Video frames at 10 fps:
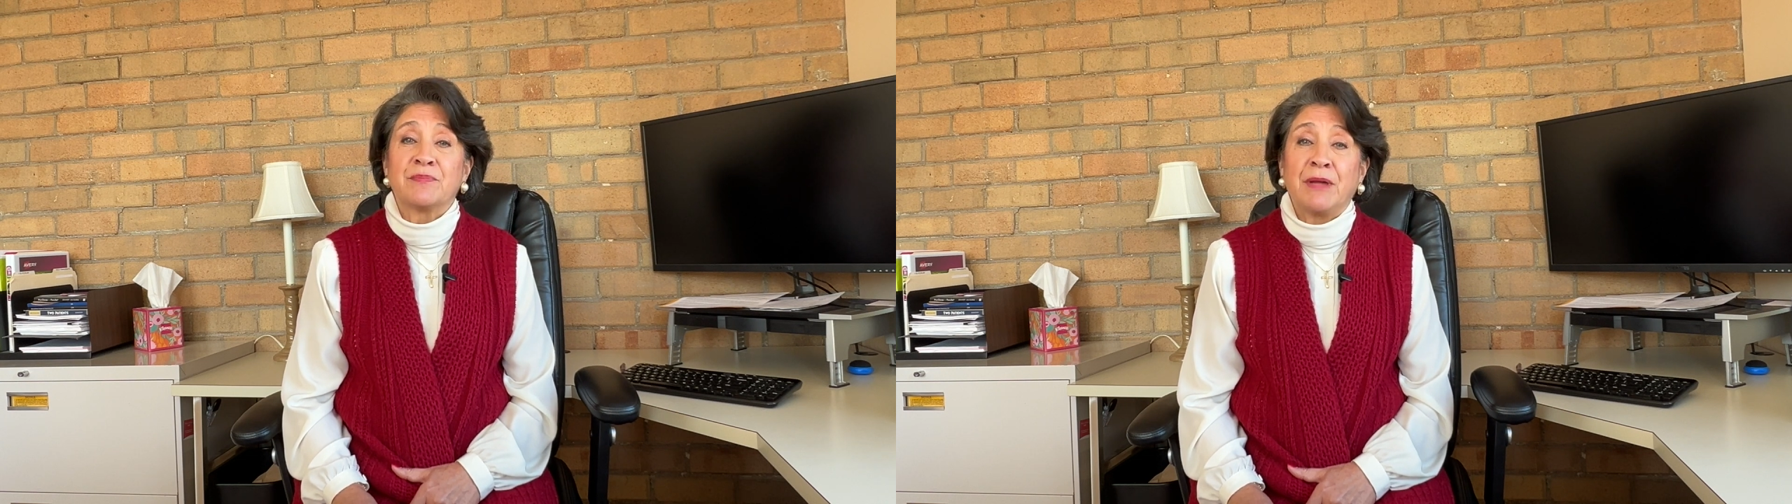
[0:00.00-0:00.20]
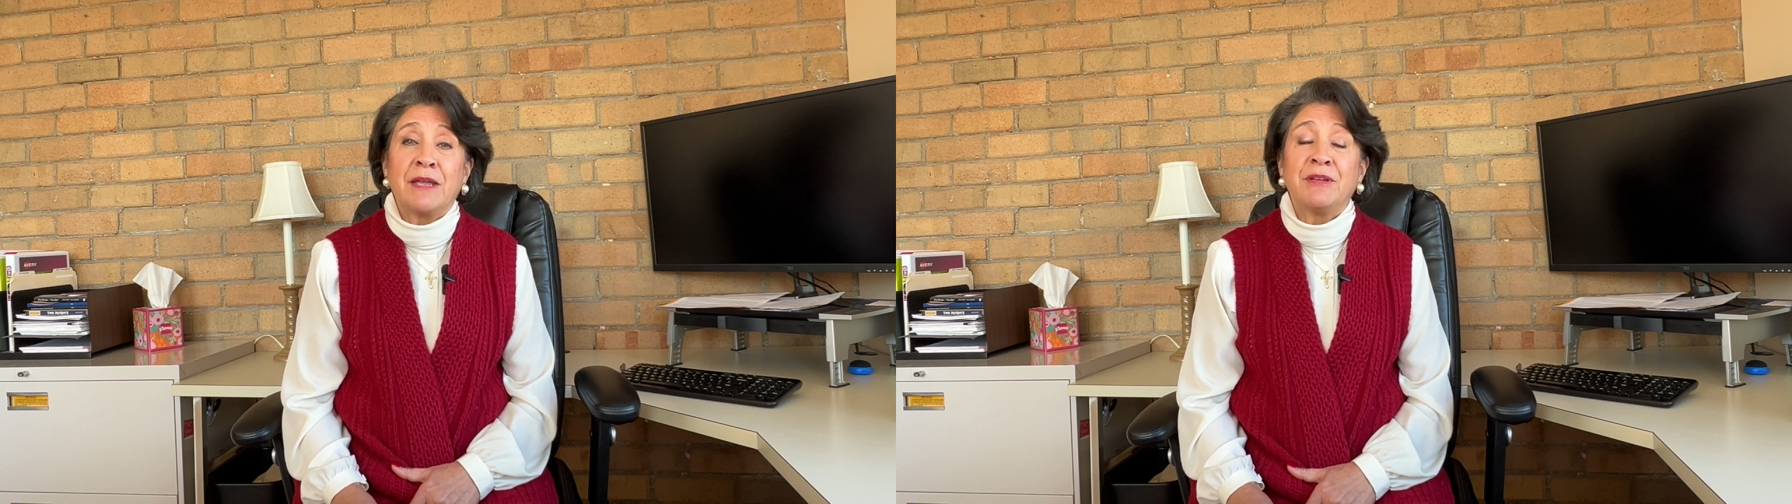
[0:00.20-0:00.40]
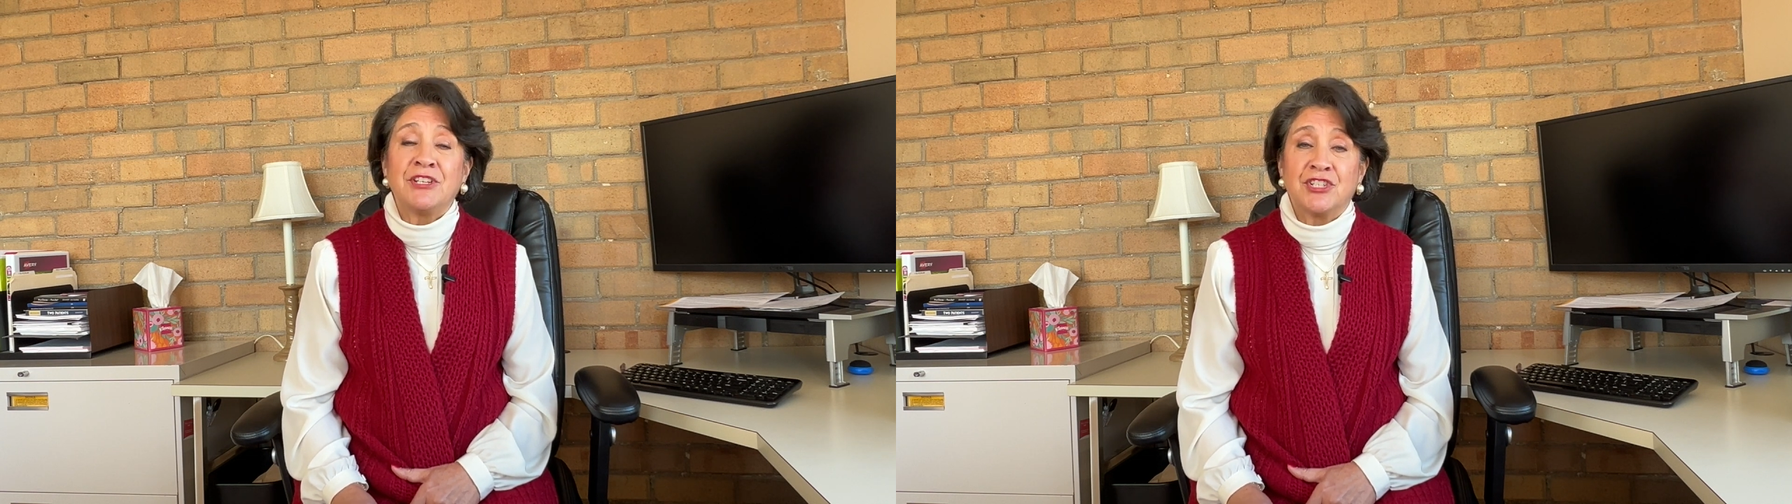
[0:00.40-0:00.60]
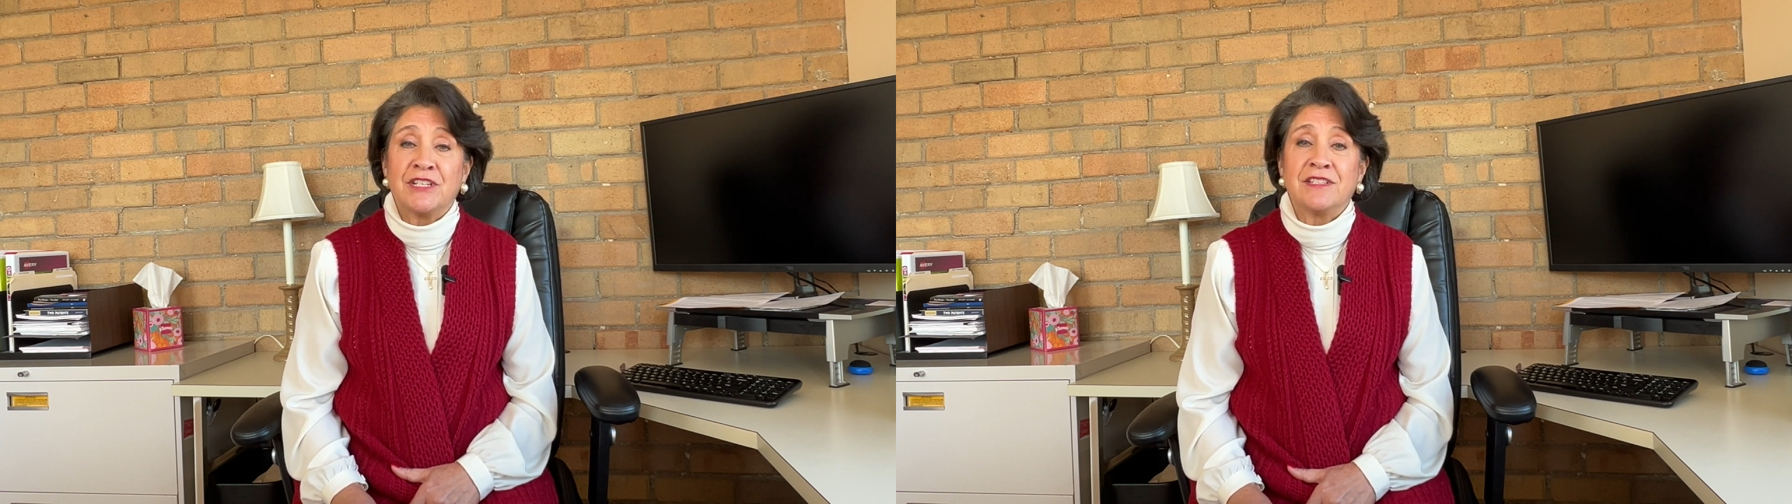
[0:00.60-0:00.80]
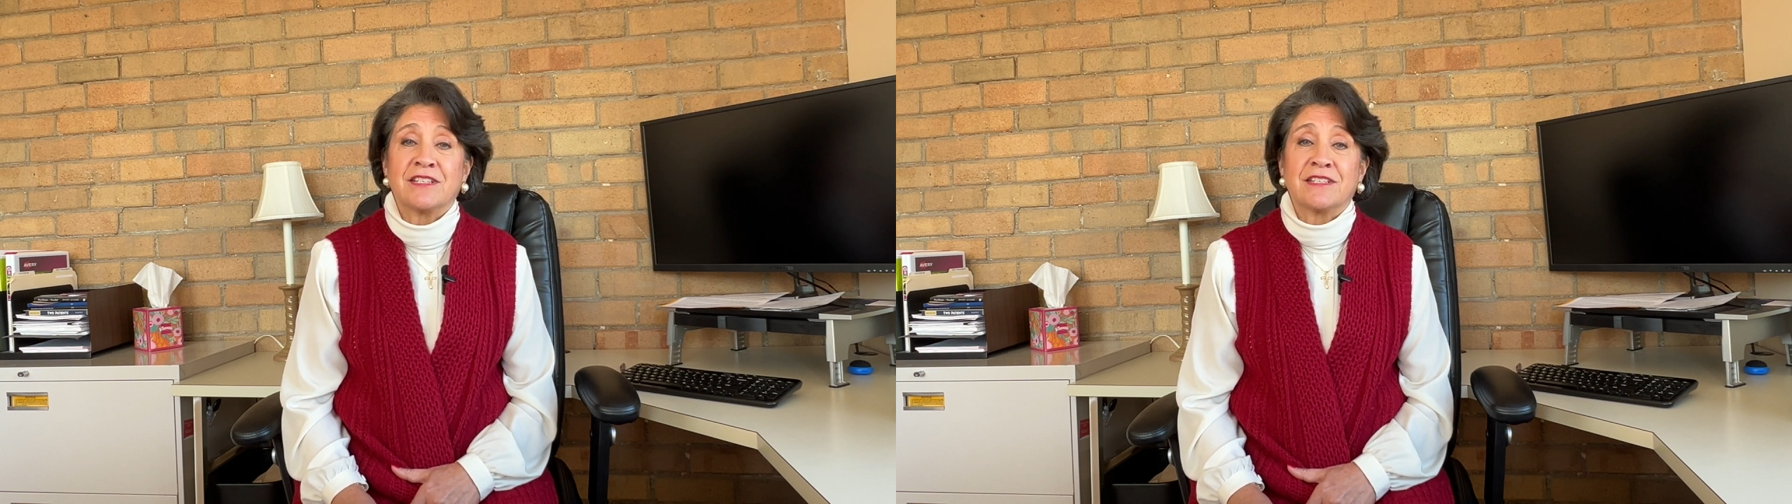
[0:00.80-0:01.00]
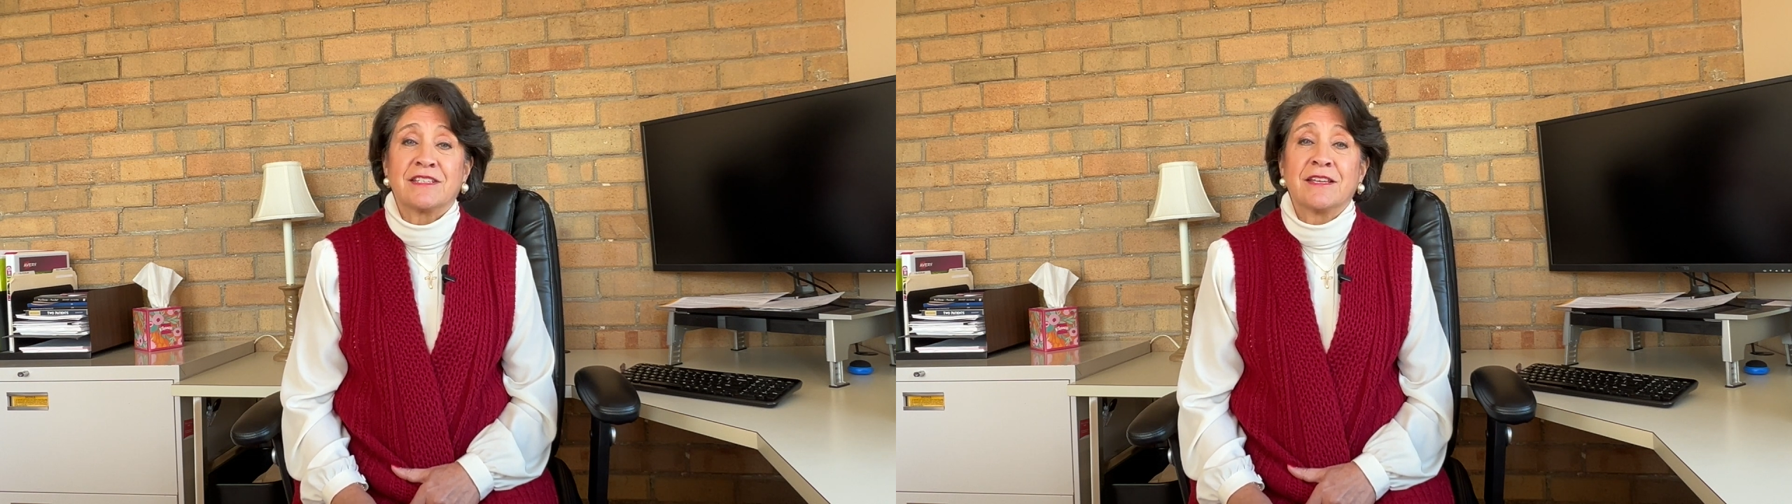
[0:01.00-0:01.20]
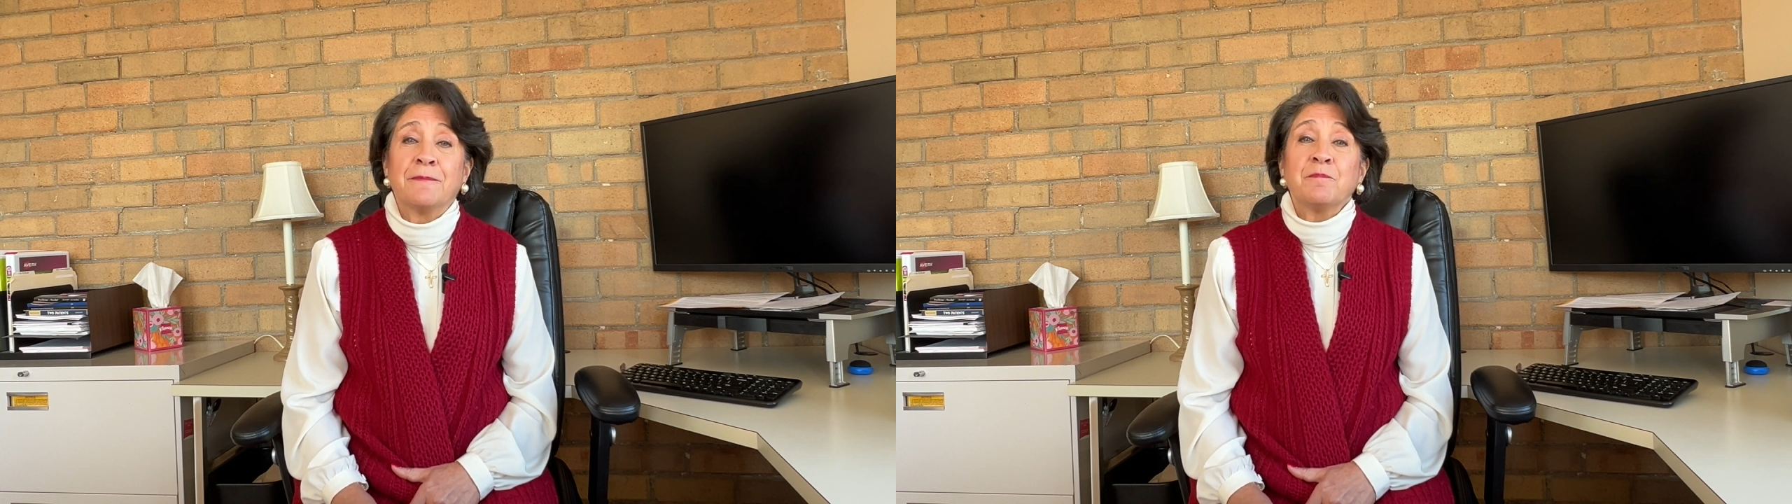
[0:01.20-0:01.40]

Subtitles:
baby Jesus